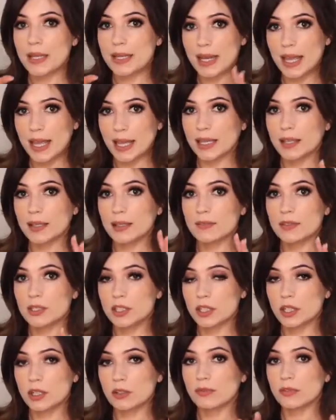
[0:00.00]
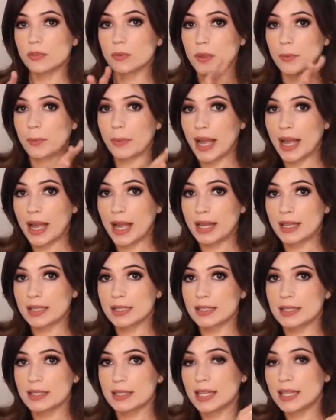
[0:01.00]
negative stuff from the
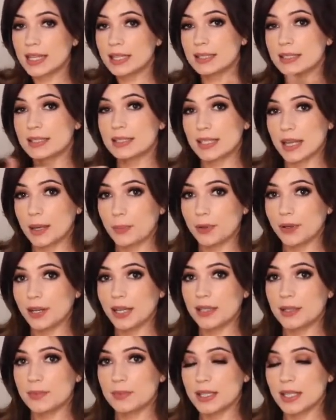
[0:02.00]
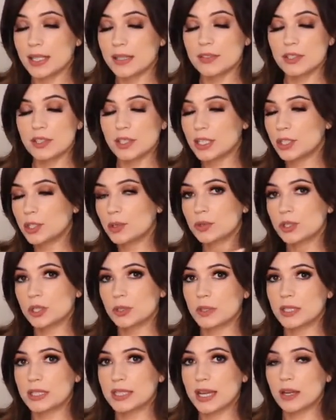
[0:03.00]
past, they can separate themselves so they don't
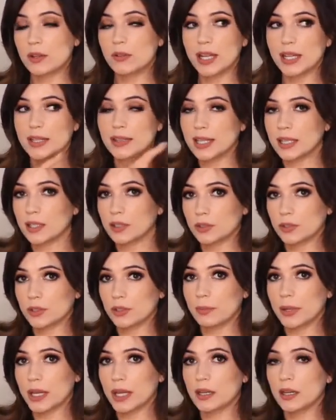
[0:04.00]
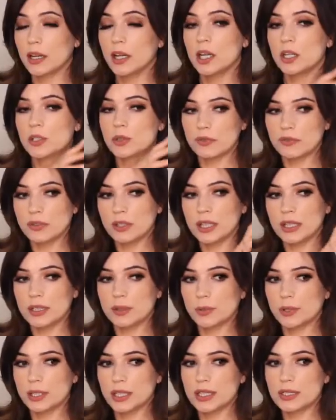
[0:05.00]
double down and they can learn better. So I feel like
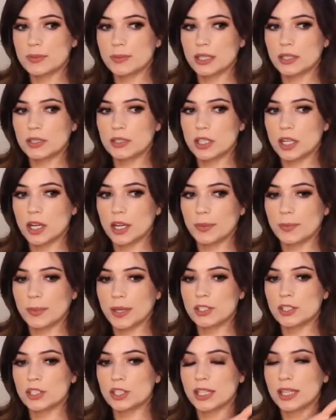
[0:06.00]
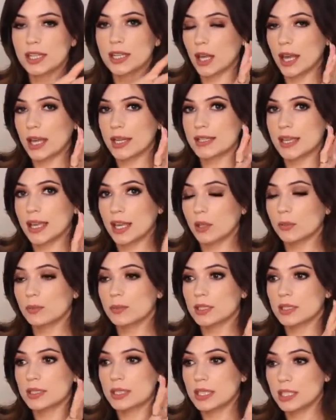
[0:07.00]
the Britney Spears documentary has
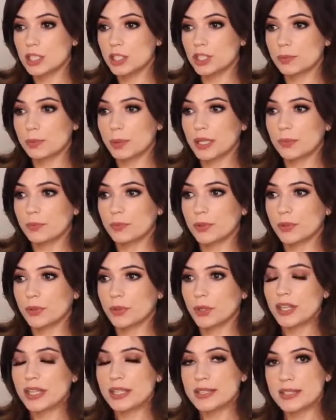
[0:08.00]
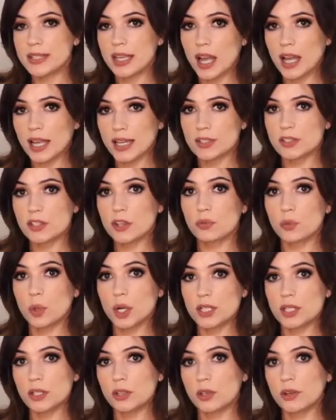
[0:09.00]
helped teach people the signs of
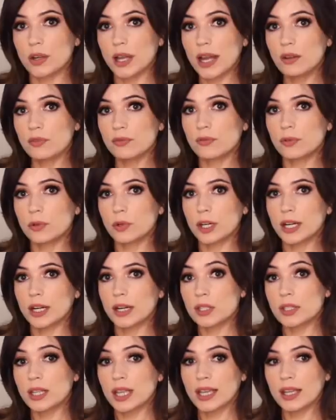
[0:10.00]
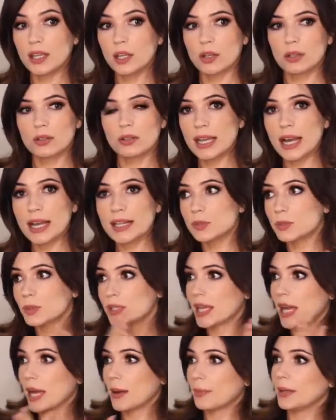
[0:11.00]
what to look out for so they can go, that's
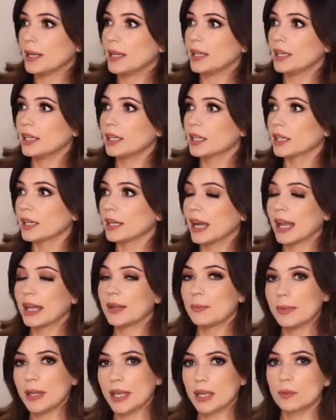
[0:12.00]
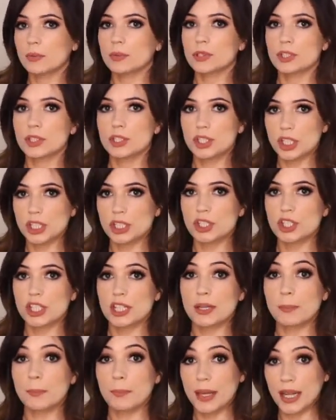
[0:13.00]
what's happening here, and be able to judge
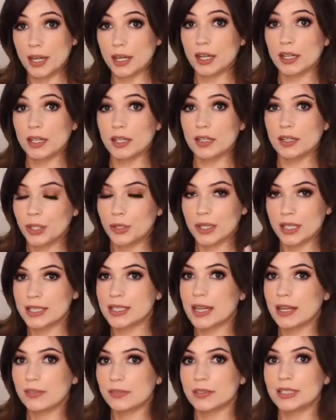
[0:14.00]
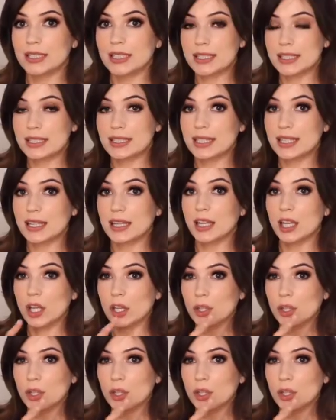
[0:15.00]
it better. You can definitely definitely see